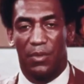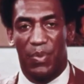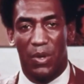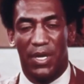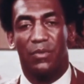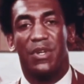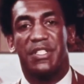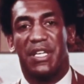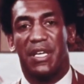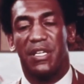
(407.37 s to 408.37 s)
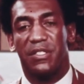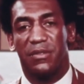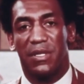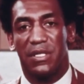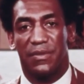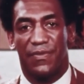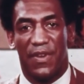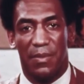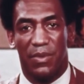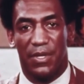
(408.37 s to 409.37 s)
Napoleon once said, history is a
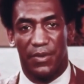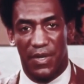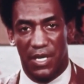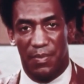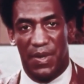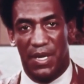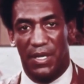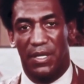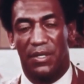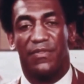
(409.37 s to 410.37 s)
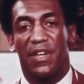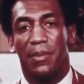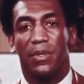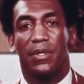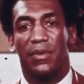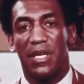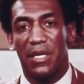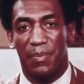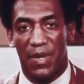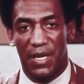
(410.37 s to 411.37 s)
fable agreed upon, and the fable
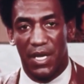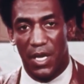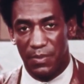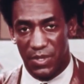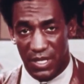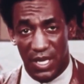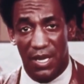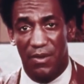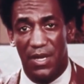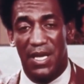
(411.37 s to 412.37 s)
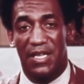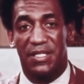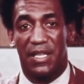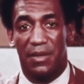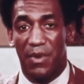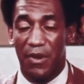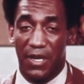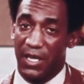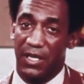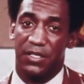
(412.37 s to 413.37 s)
agreed upon up to now is that
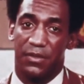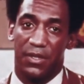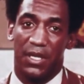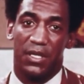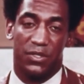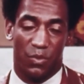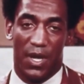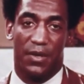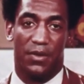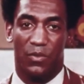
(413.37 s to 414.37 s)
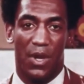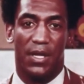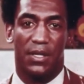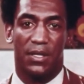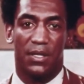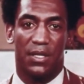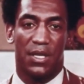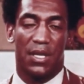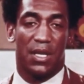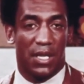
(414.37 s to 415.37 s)
American history is white on white.
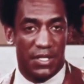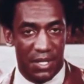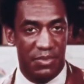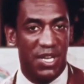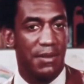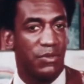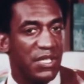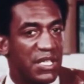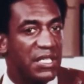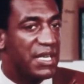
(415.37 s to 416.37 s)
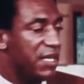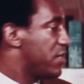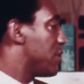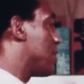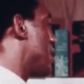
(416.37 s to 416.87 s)
But sometimes we did get into